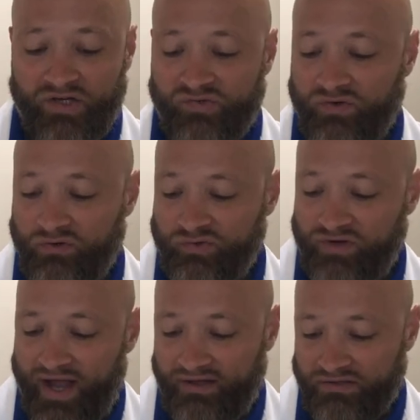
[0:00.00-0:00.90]
controlled
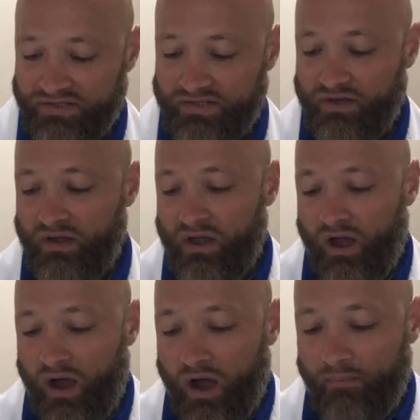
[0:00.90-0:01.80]
trials,
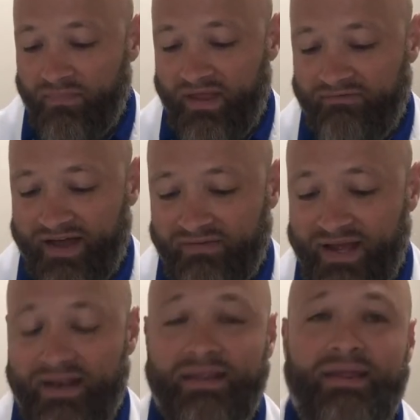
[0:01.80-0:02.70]
um, they found
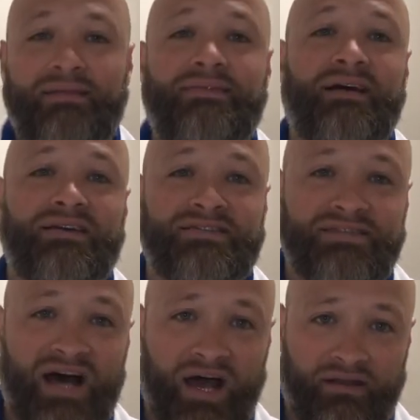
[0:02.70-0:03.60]
that it does
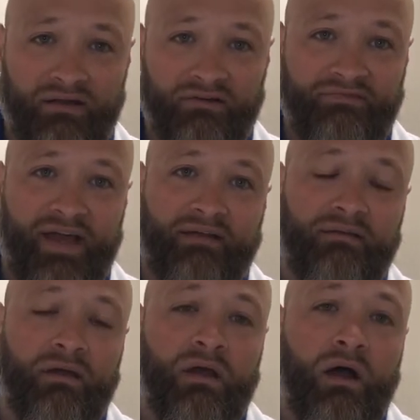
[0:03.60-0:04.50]
not affect
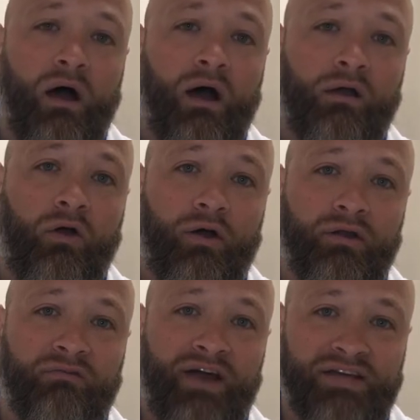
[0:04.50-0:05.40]
uh,
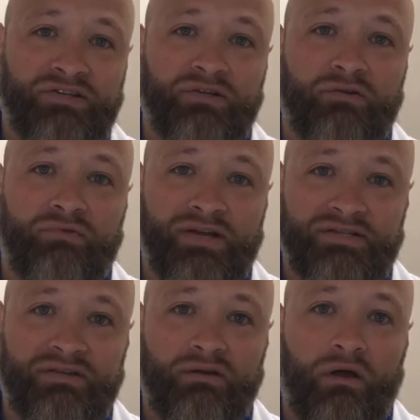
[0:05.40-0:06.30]
cardiovascular
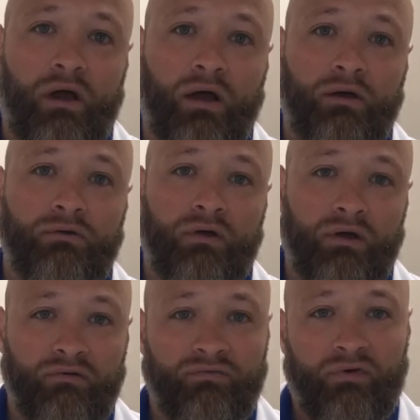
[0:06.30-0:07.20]
risk uh,
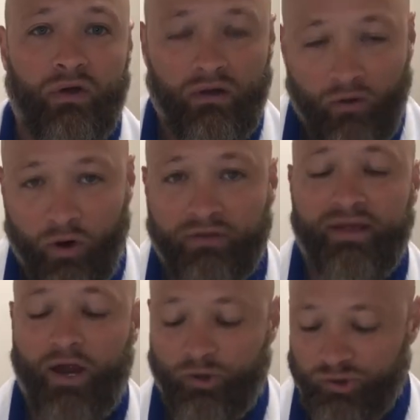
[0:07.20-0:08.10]
of a heart
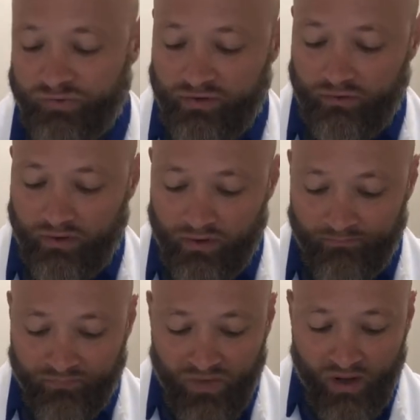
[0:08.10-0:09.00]
attack or stroke.
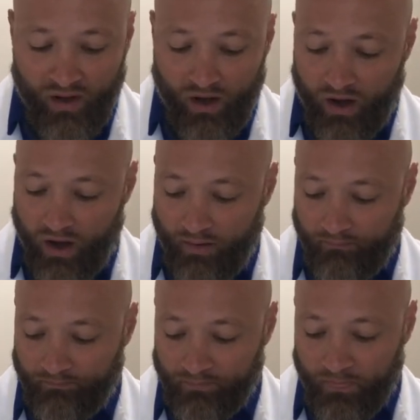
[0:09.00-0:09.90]
Um,